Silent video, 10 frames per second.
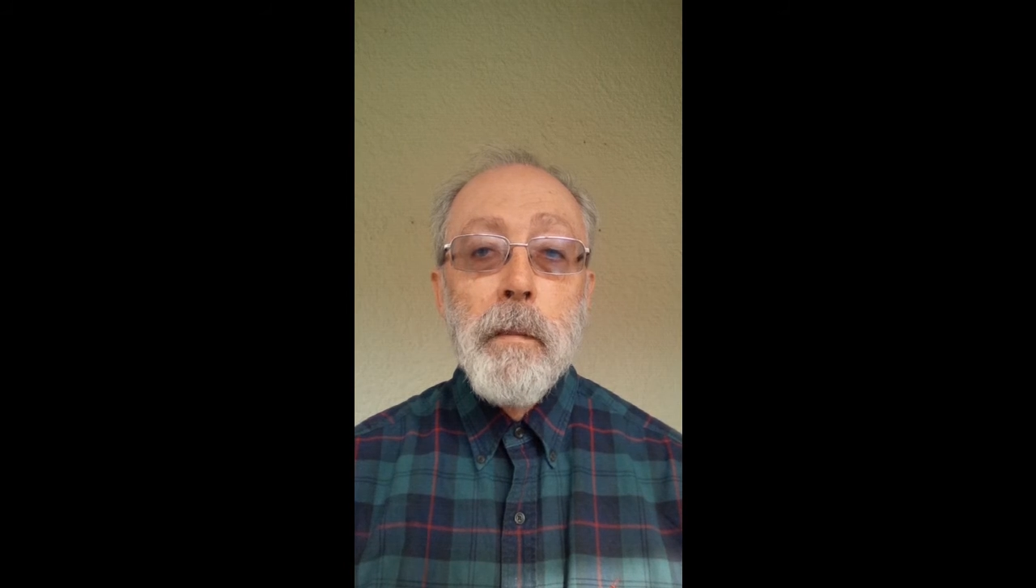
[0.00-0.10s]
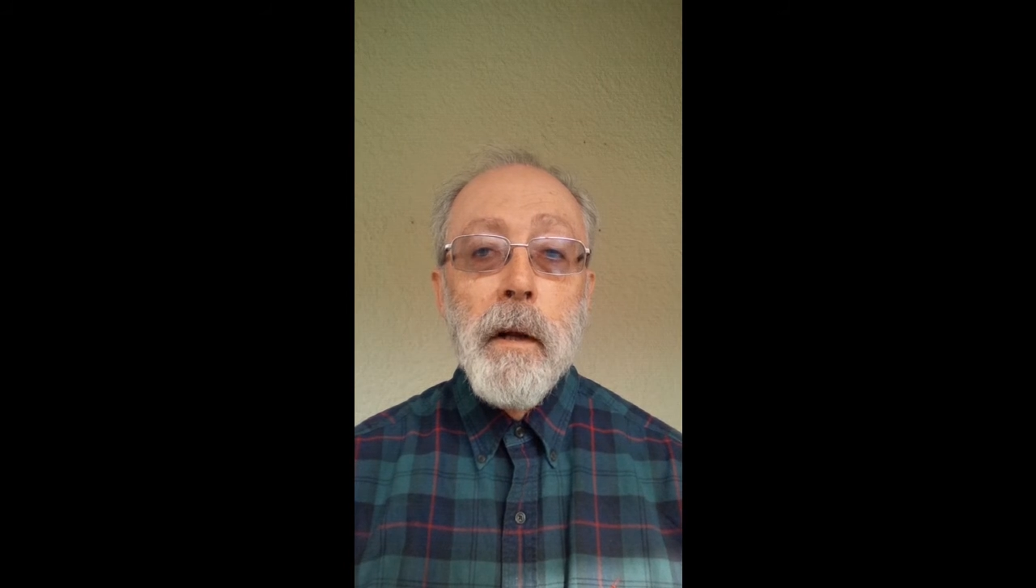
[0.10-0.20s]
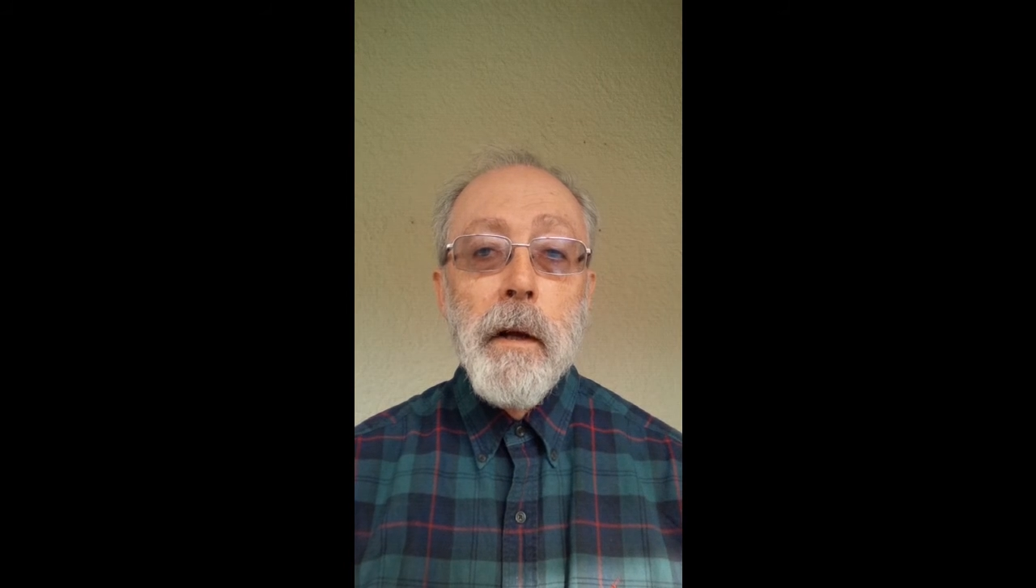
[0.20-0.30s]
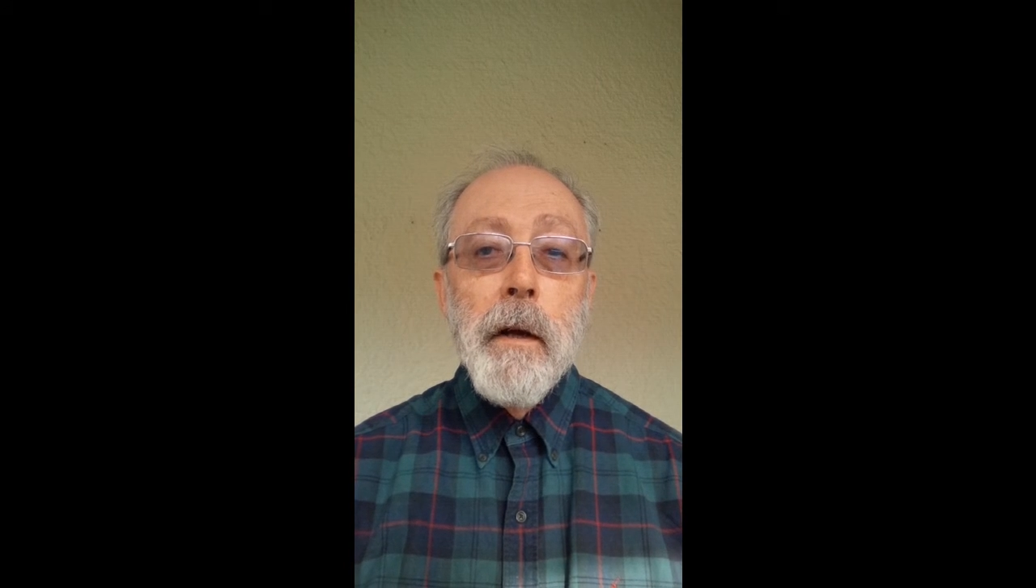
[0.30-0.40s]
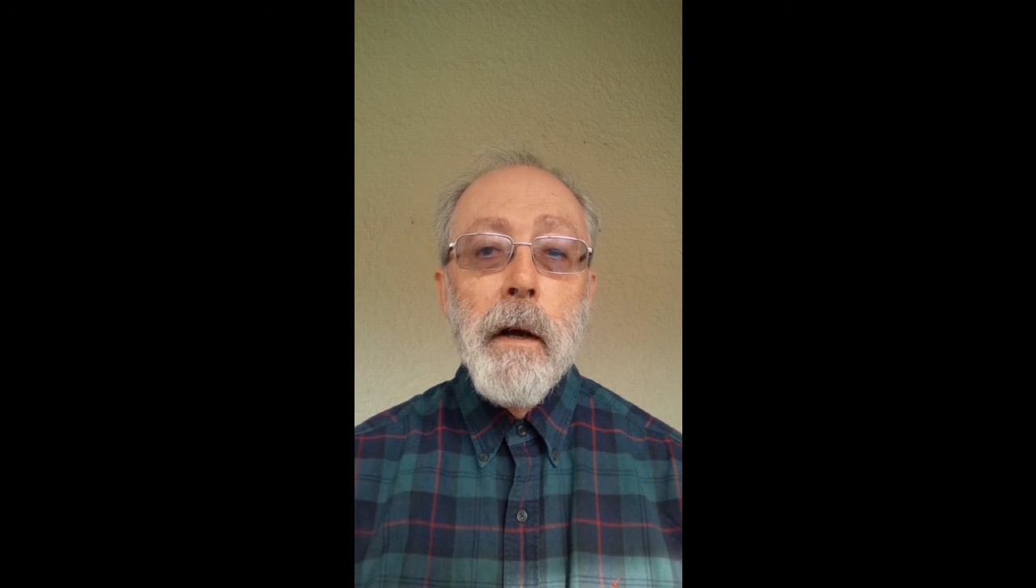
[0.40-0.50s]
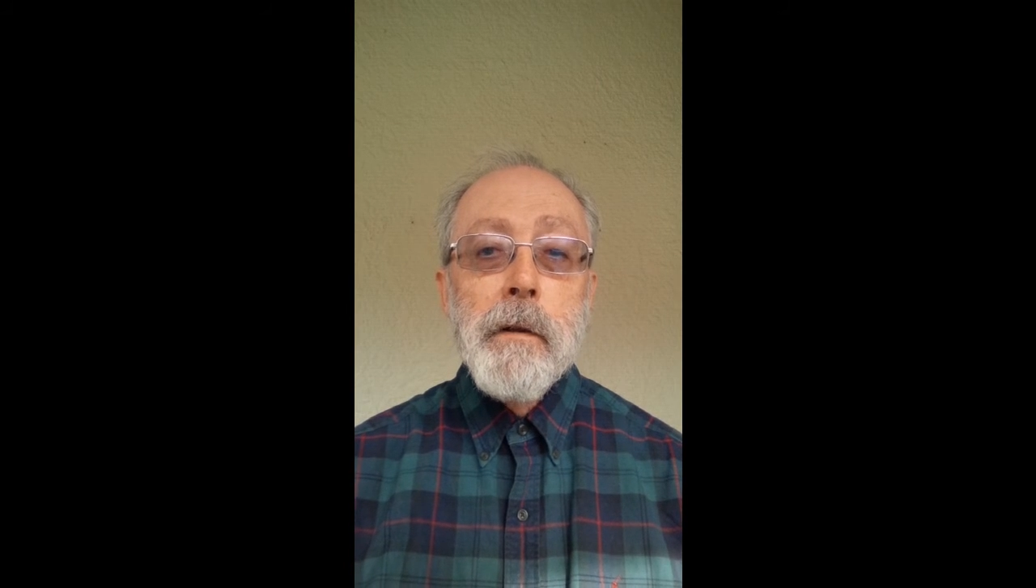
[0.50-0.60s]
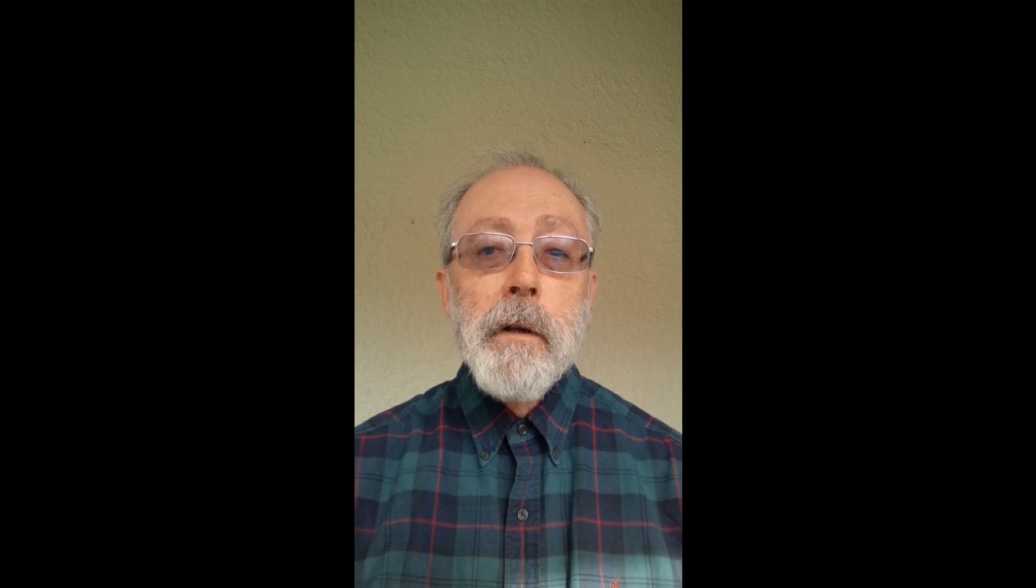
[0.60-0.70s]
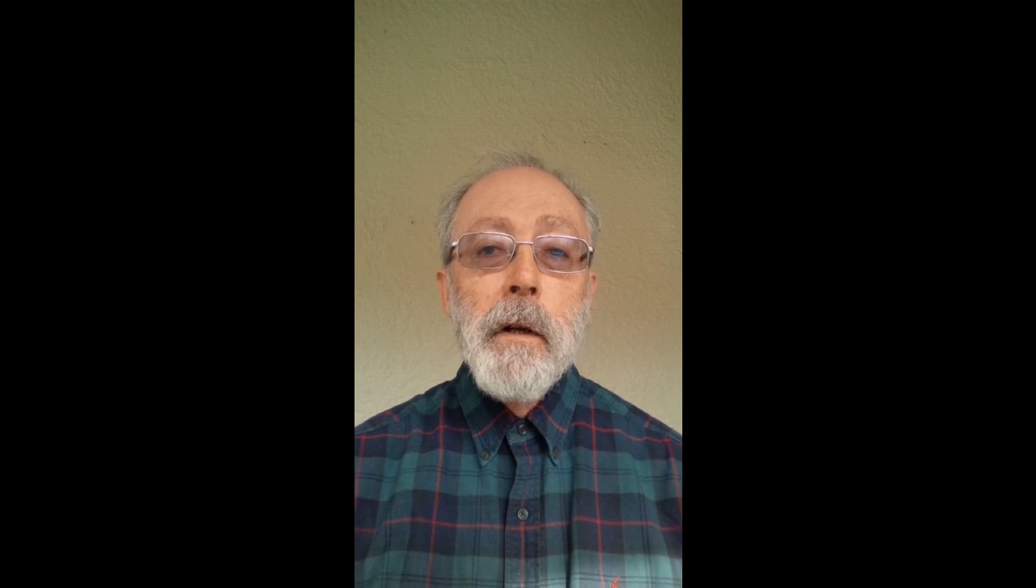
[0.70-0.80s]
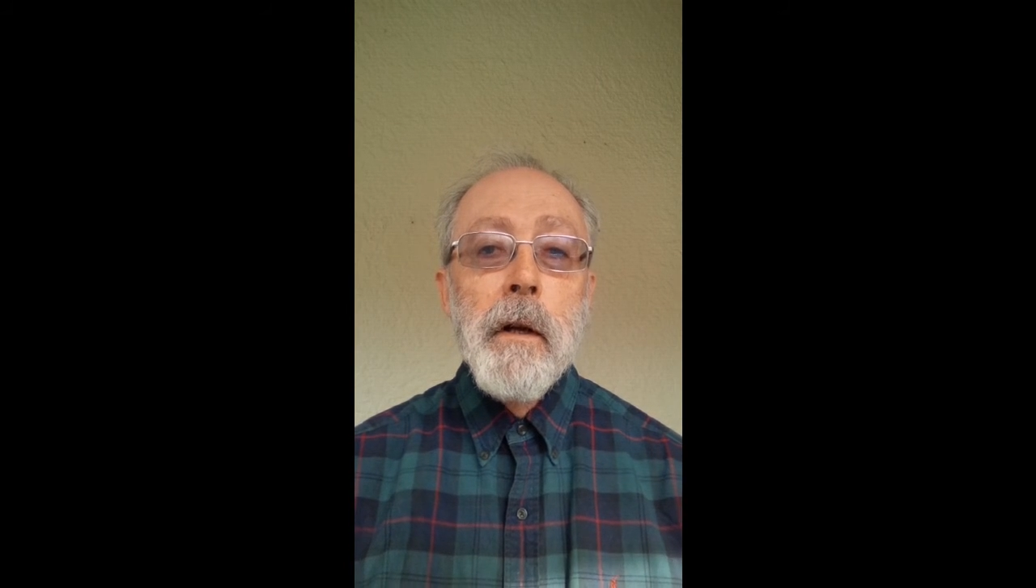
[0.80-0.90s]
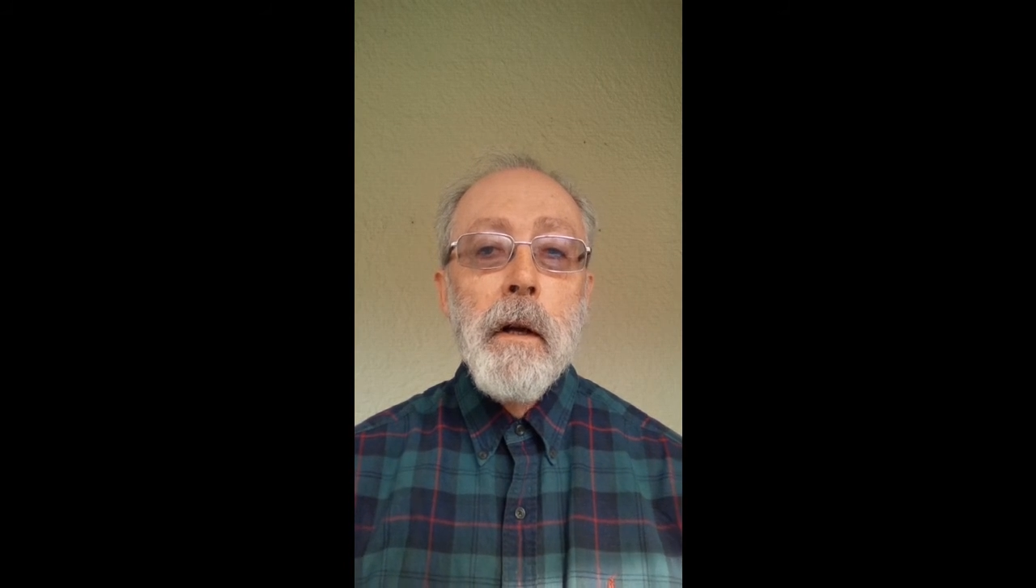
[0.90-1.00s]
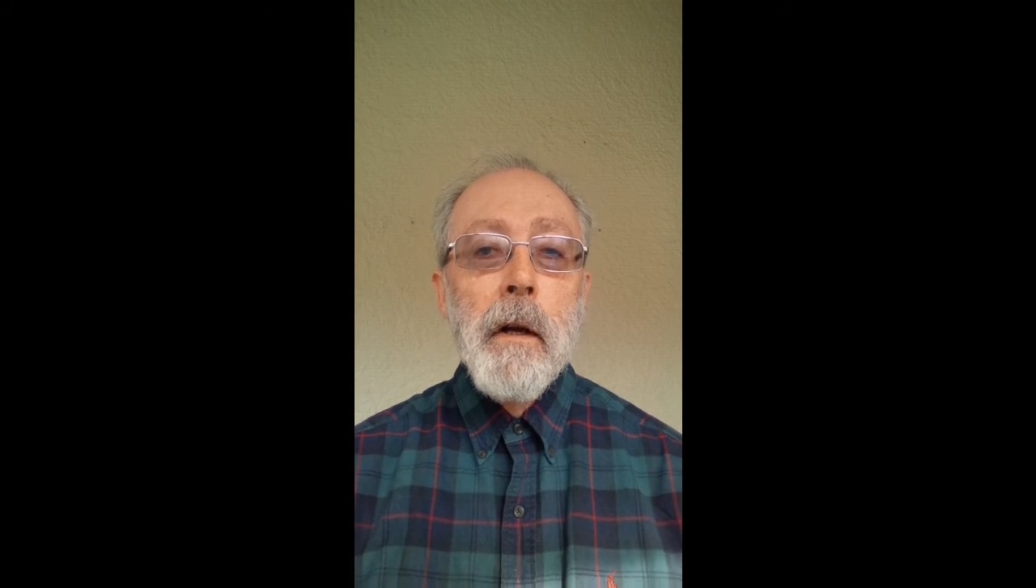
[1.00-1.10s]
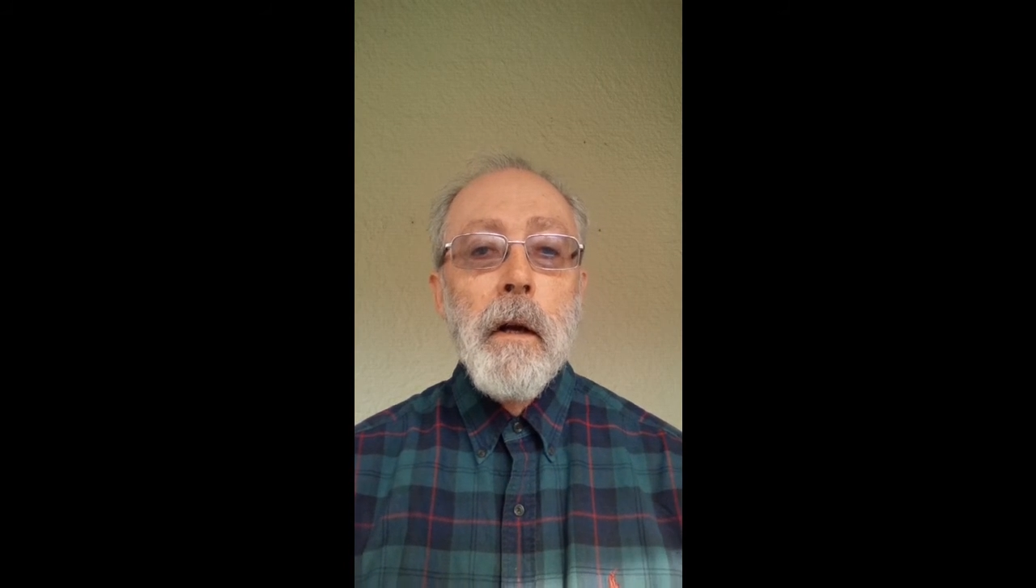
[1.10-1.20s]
play, actually,